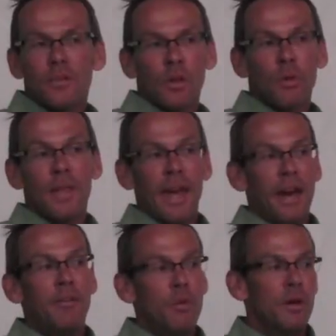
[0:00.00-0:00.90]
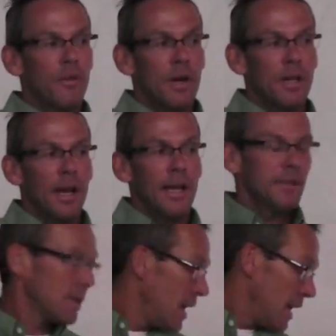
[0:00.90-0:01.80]
So with every one of our
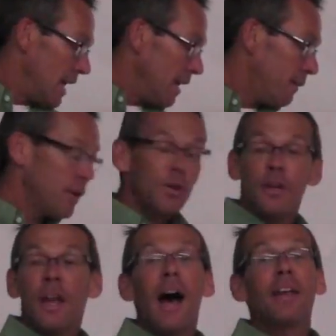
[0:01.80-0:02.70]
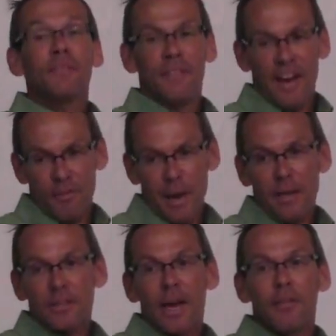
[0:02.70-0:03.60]
clients, if you're not five
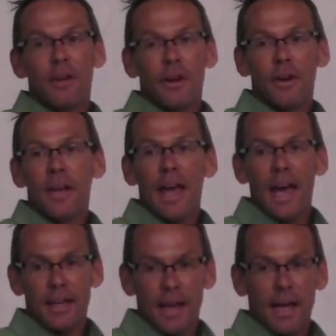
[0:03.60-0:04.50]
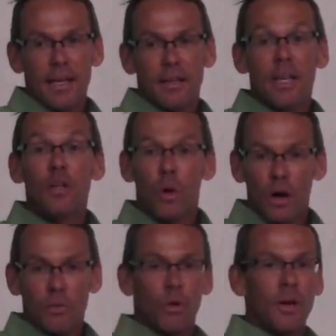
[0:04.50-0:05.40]
pounds heavier at night than you
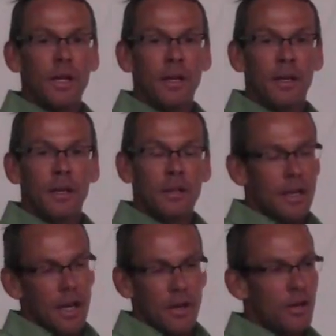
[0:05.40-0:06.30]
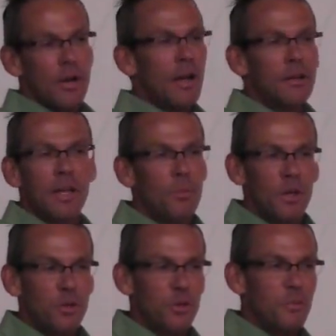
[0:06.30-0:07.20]
are in the morning, then I know you're not telling
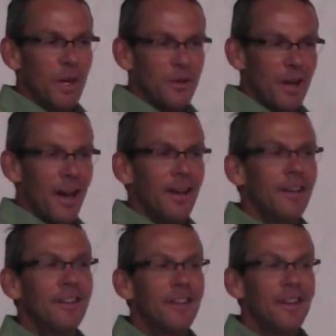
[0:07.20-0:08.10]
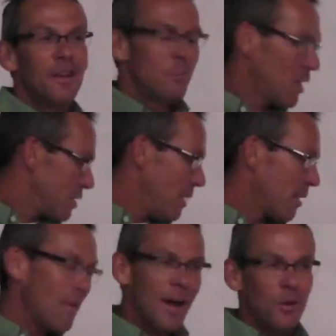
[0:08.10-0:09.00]
me the truth about your diet. Because the
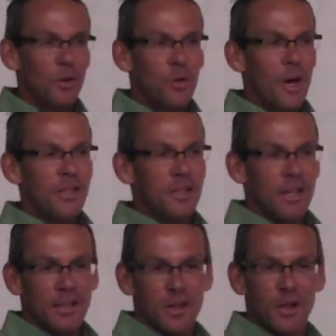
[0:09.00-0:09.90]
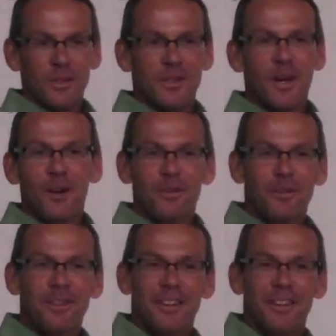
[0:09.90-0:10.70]
mathematical equation takes care of itself.